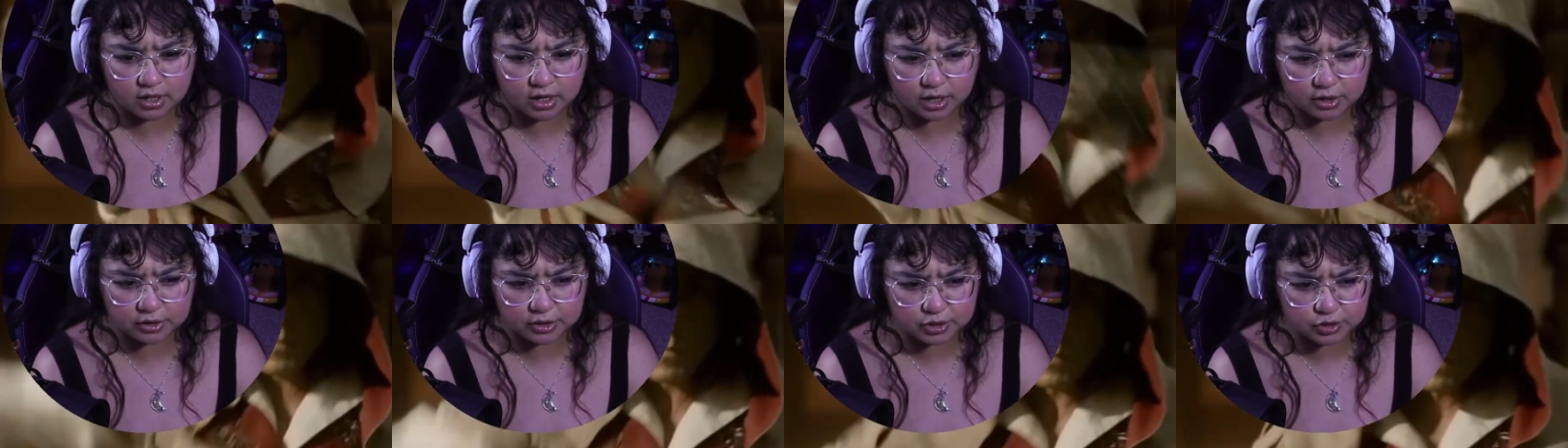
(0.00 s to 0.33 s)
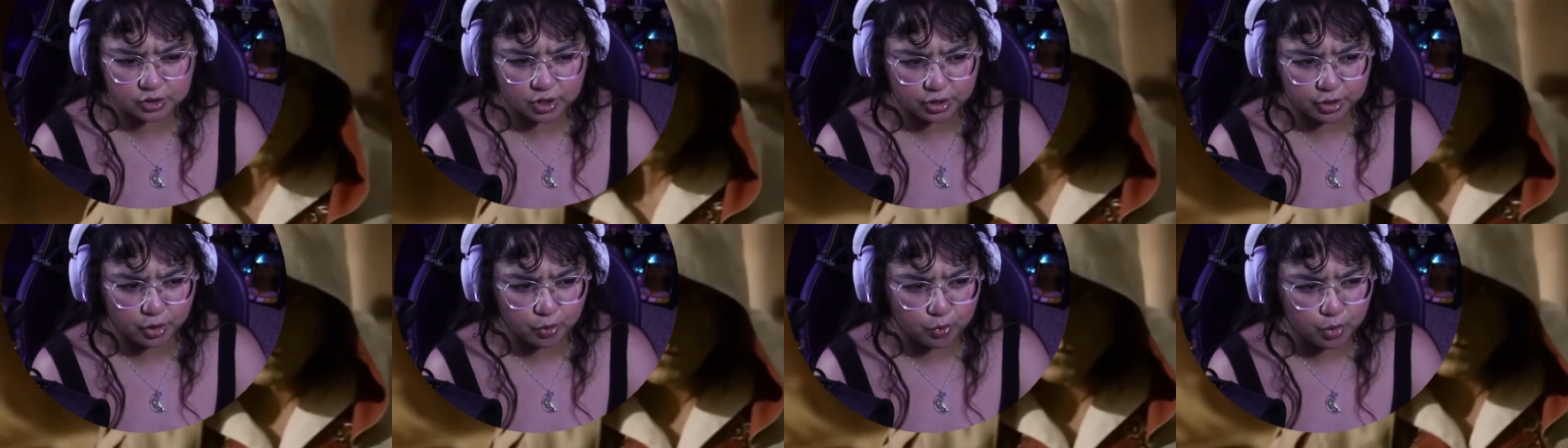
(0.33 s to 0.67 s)
Are these
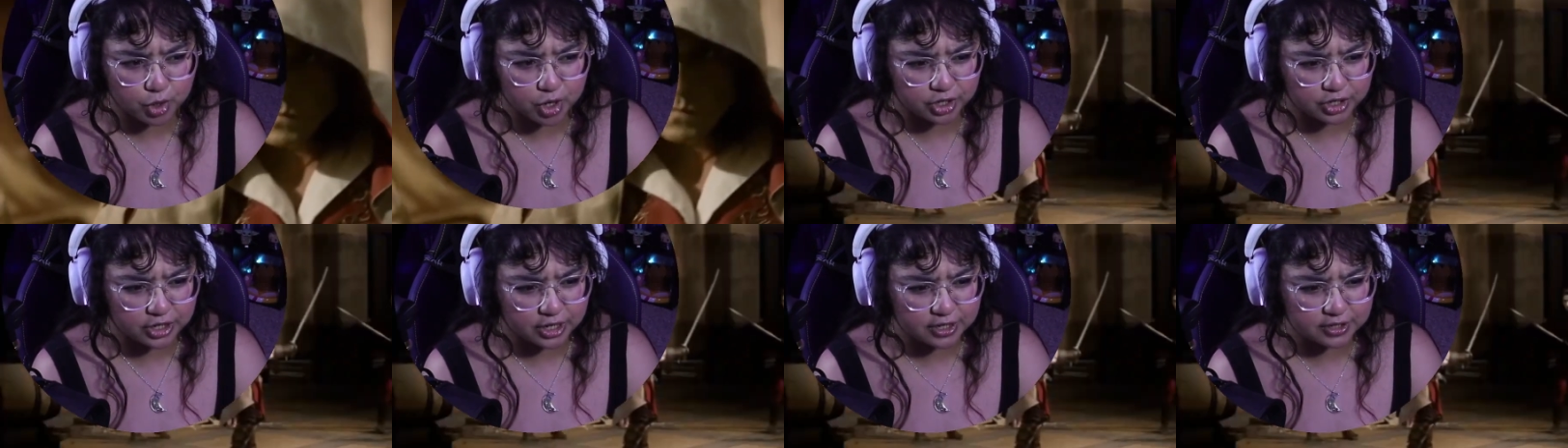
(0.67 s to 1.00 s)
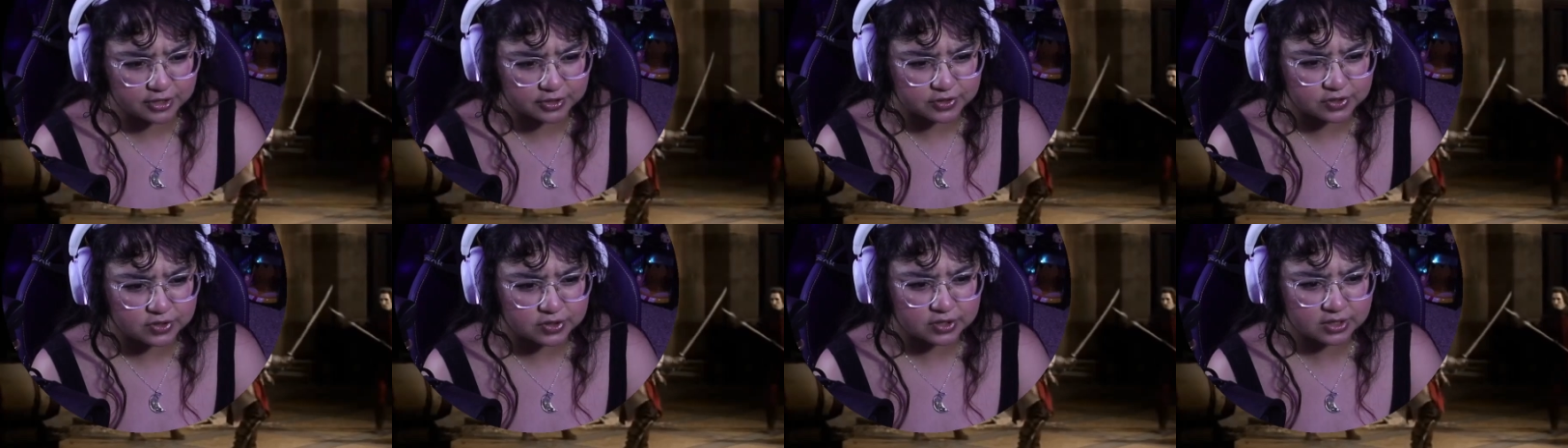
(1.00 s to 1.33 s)
all the
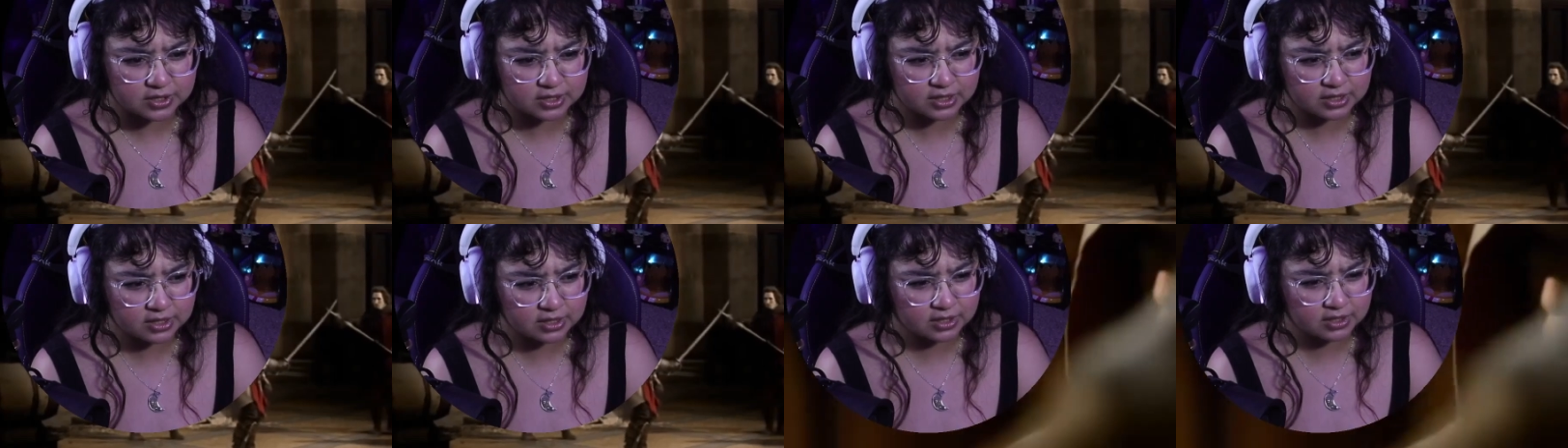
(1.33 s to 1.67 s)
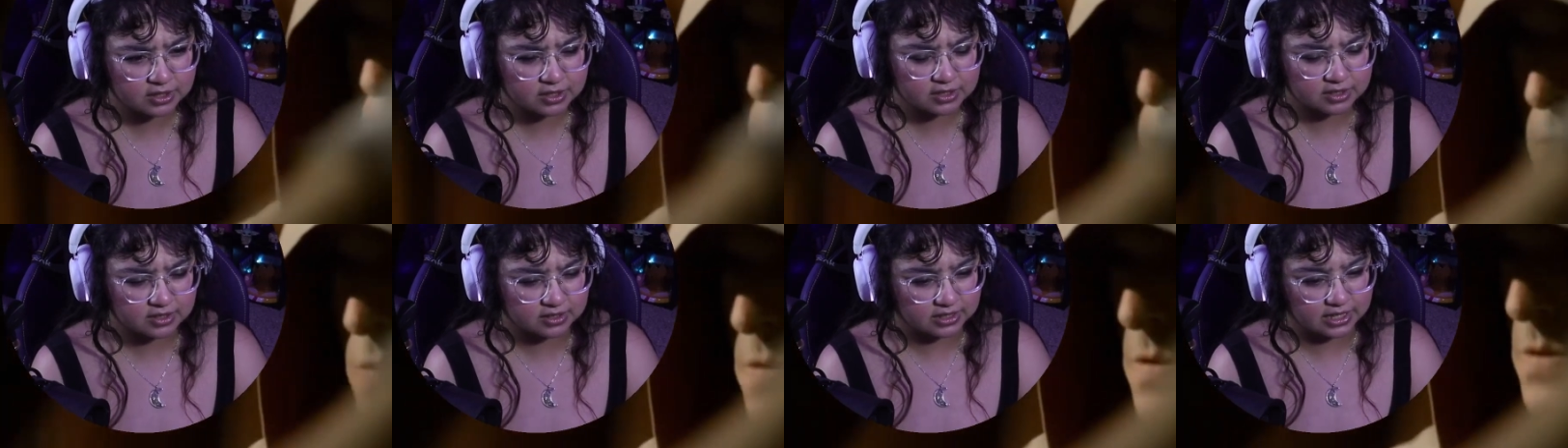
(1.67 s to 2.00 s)
workers?
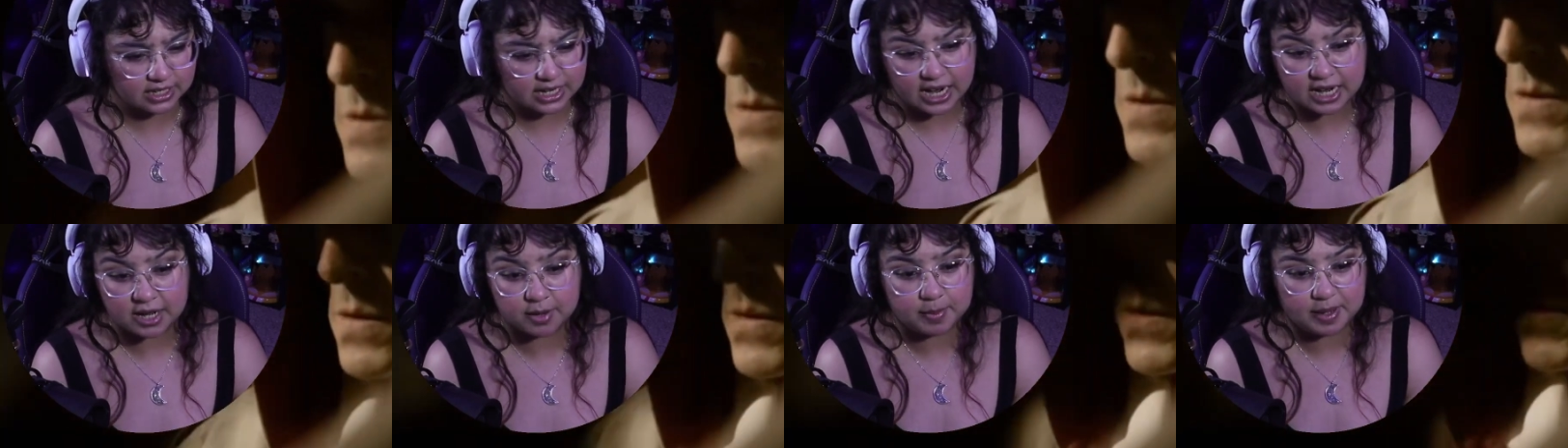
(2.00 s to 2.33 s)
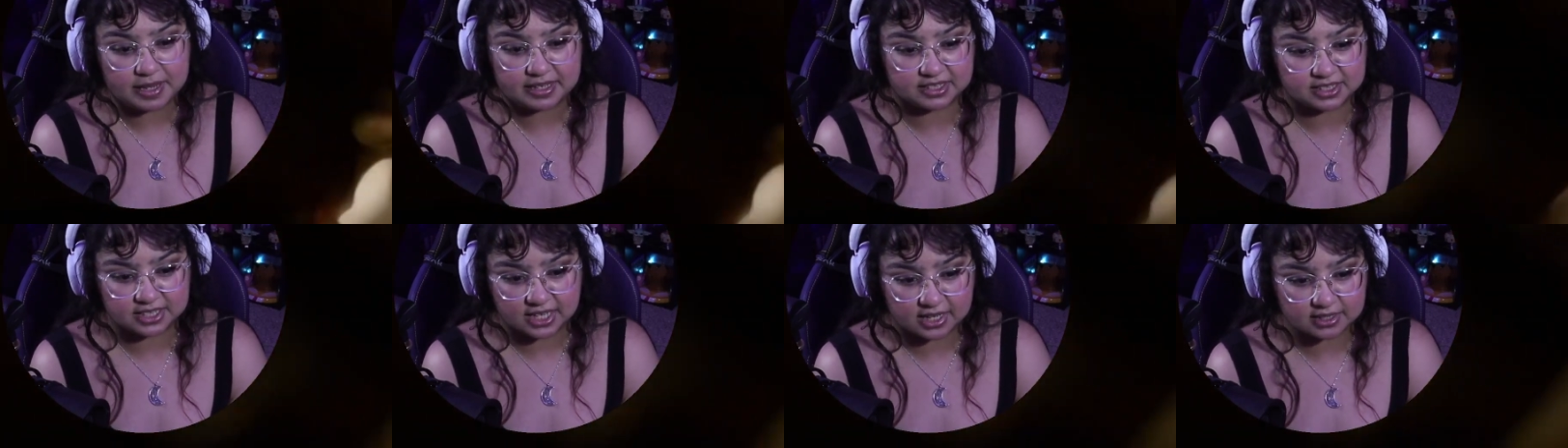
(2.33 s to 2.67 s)
That kind of
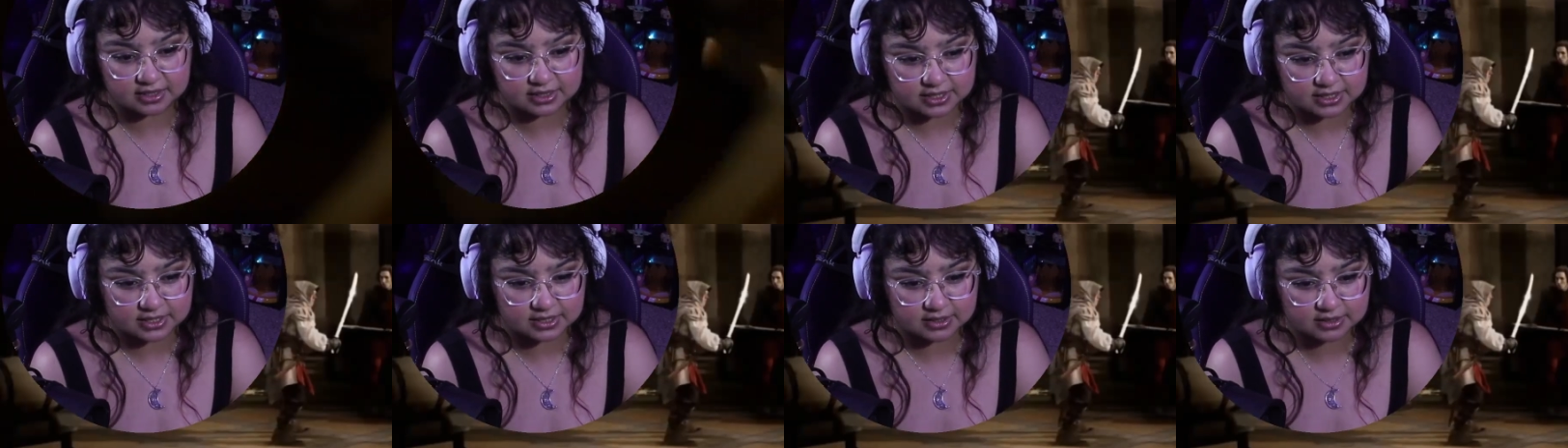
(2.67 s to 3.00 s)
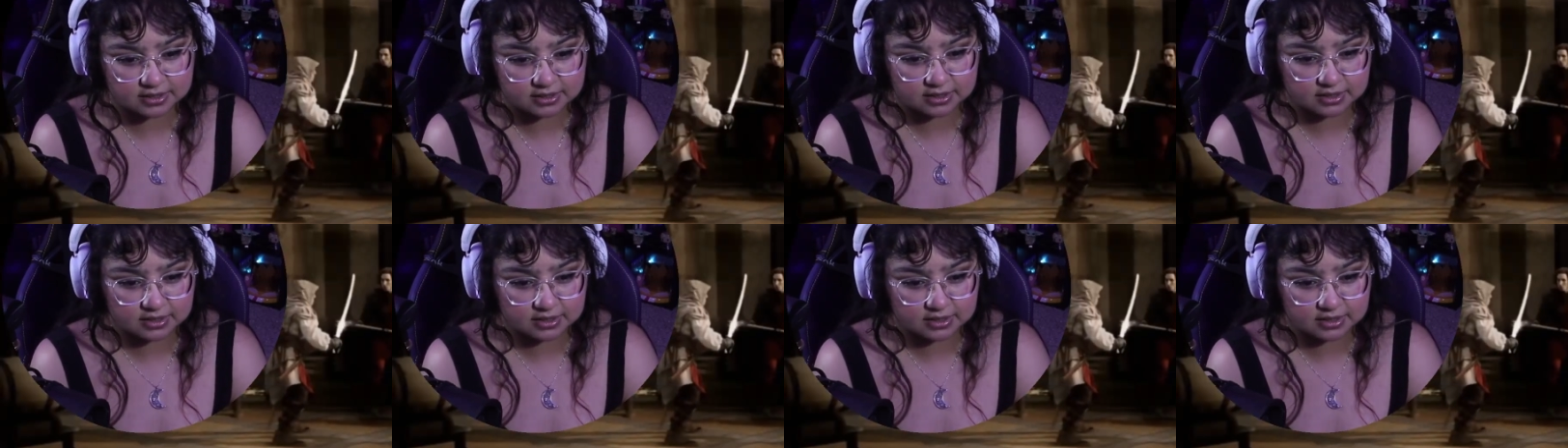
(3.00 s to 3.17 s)
makes sense.